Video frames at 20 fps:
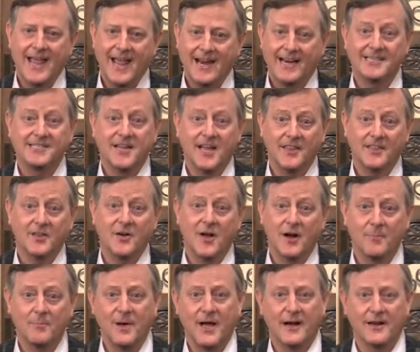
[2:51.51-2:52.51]
And as I
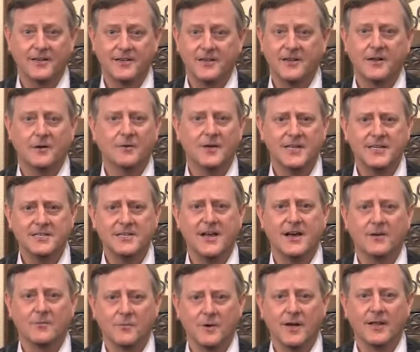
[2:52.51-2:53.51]
thought about it, you know, it's
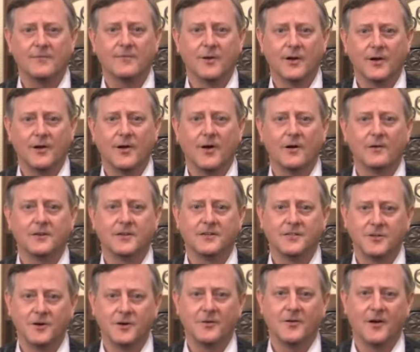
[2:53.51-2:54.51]
not really very hard to
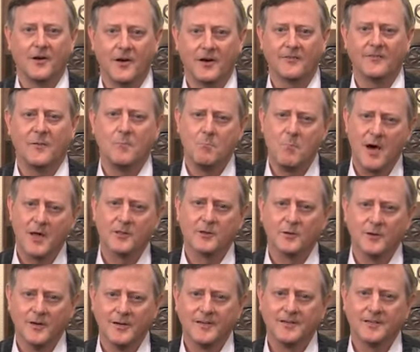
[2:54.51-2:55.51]
turn the heart of a
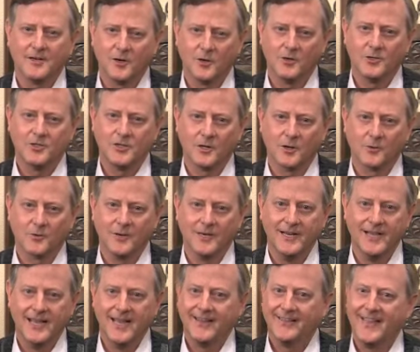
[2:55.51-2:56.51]
mother to her
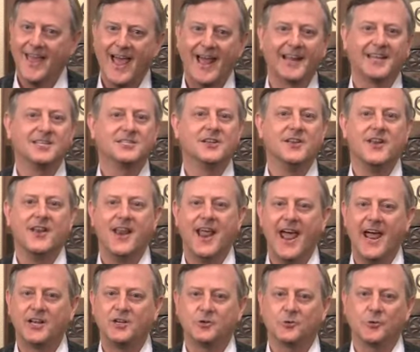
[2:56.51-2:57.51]
children. That is
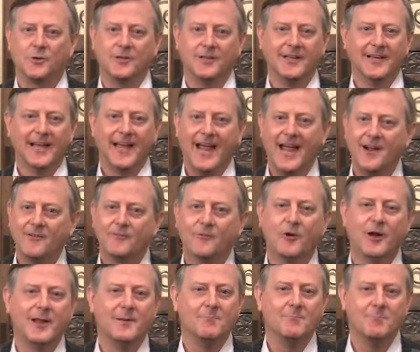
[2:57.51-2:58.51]
natural.
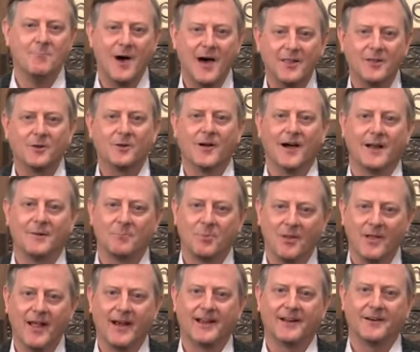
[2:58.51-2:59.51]
Every mother on
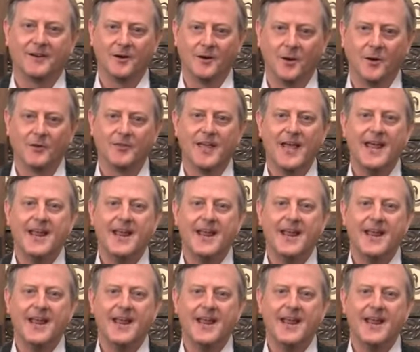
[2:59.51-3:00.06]
planet Earth